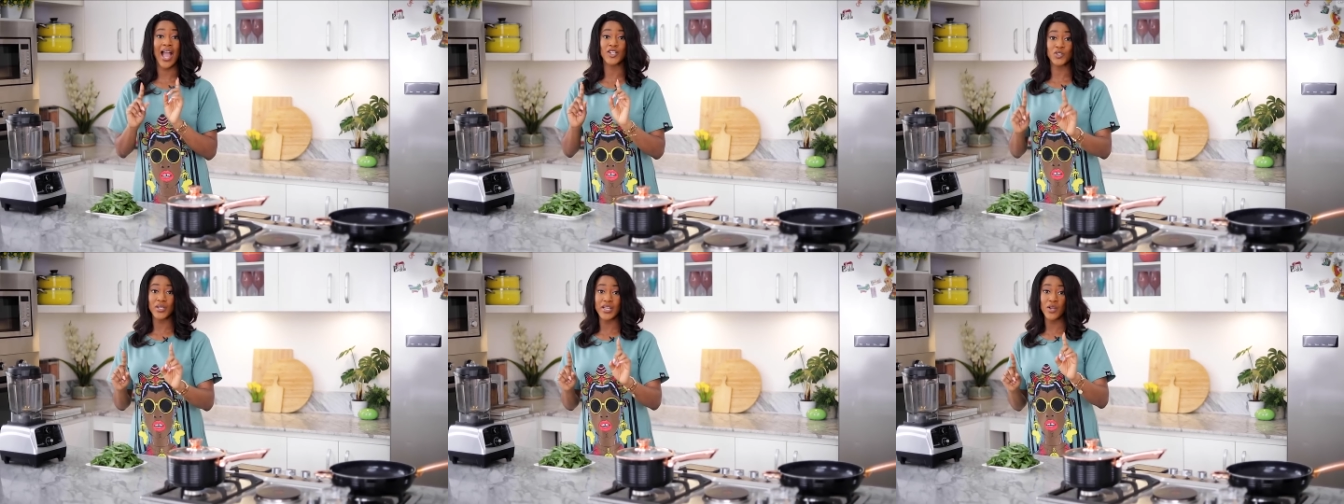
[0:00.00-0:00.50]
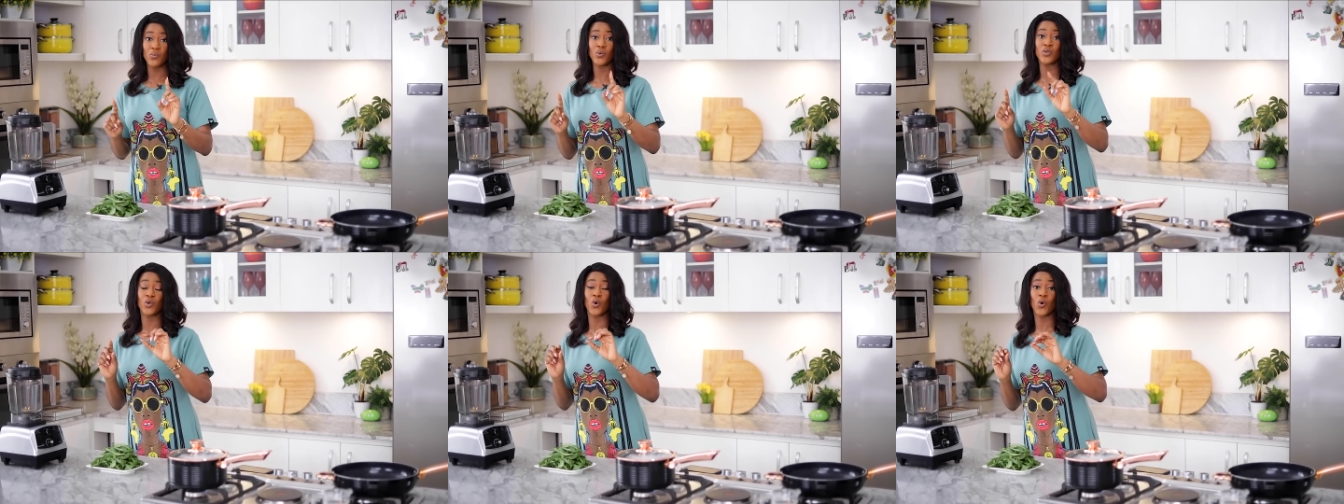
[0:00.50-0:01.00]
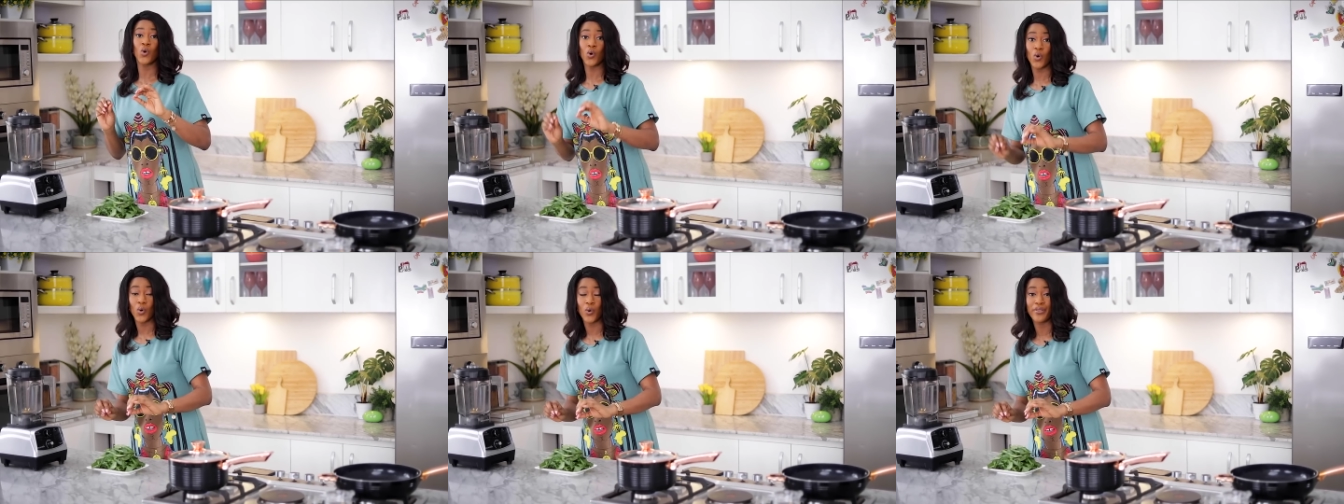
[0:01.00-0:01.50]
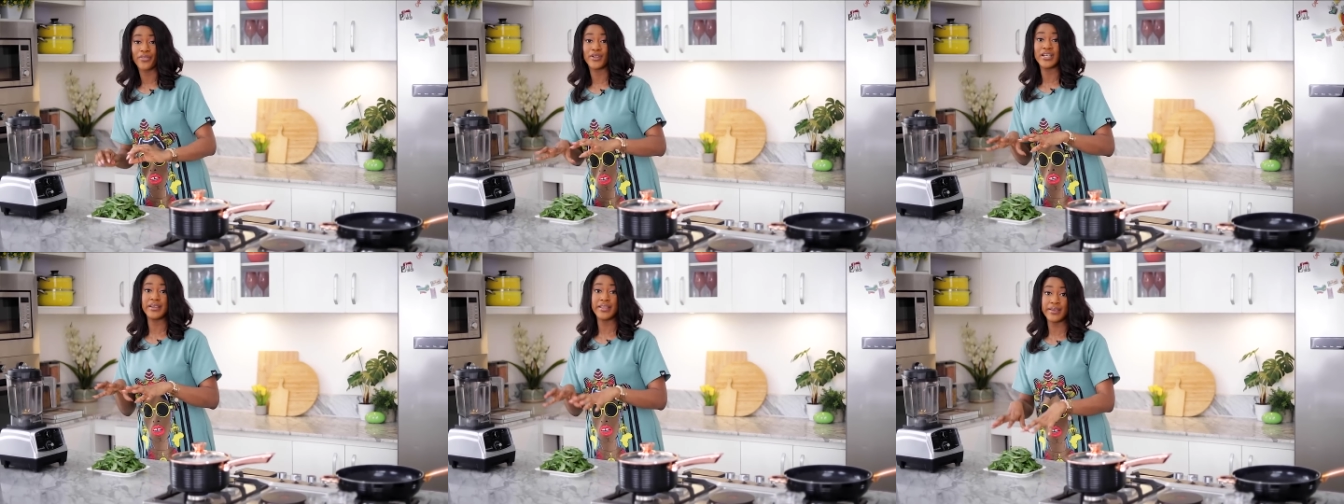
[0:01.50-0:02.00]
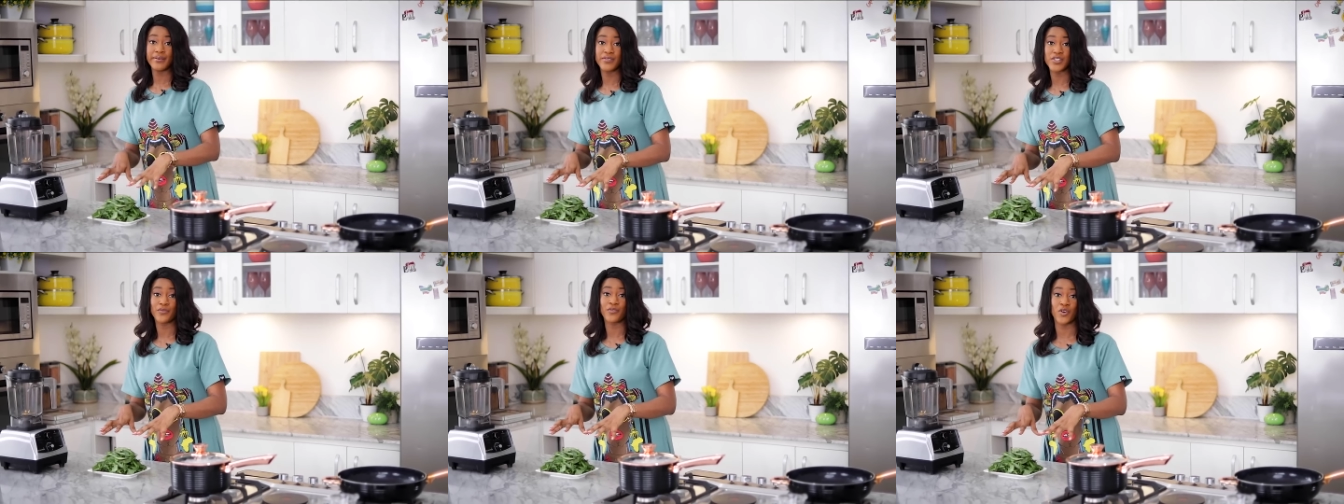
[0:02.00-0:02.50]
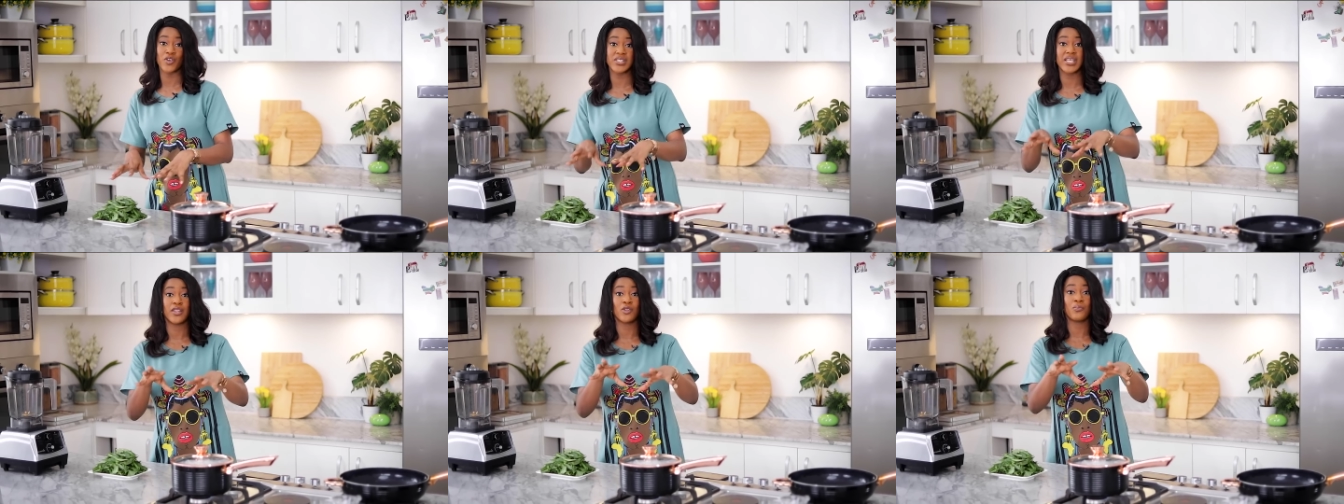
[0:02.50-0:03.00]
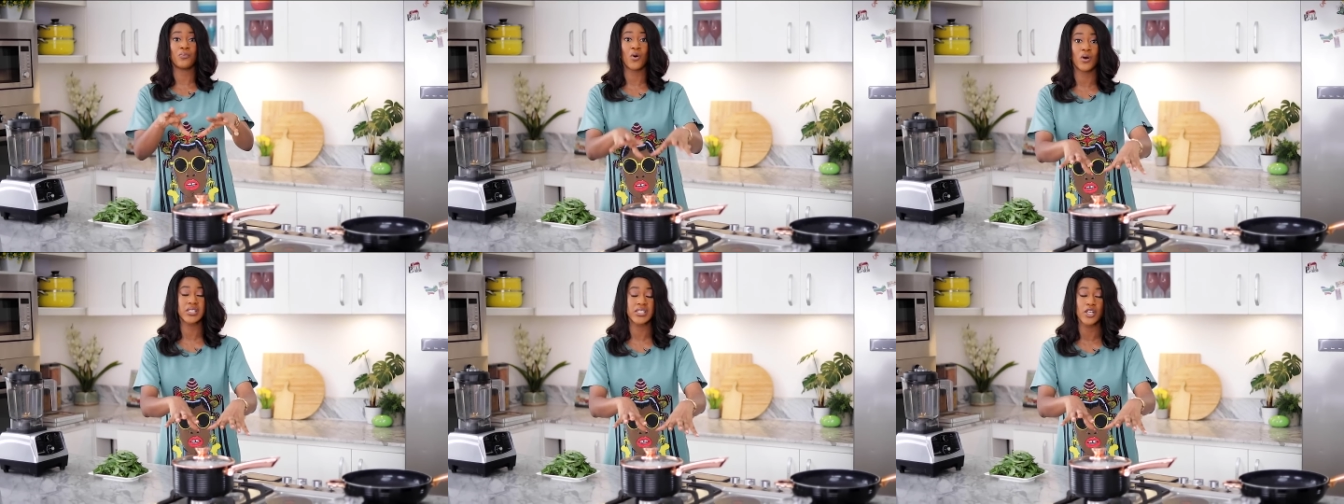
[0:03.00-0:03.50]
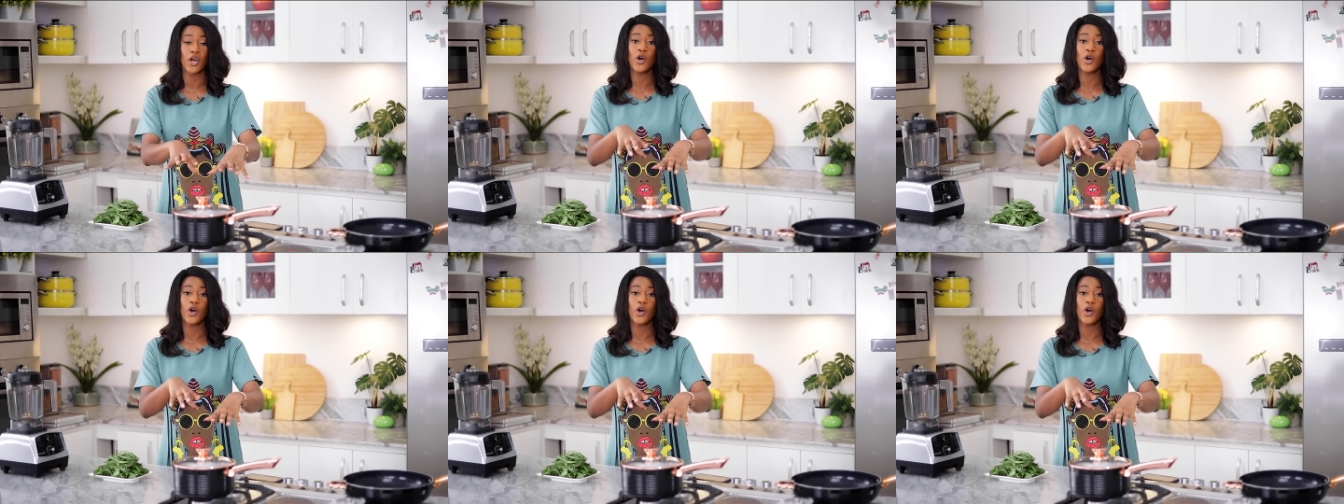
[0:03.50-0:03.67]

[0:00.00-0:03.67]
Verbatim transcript: actually would cook the leaves first in a pot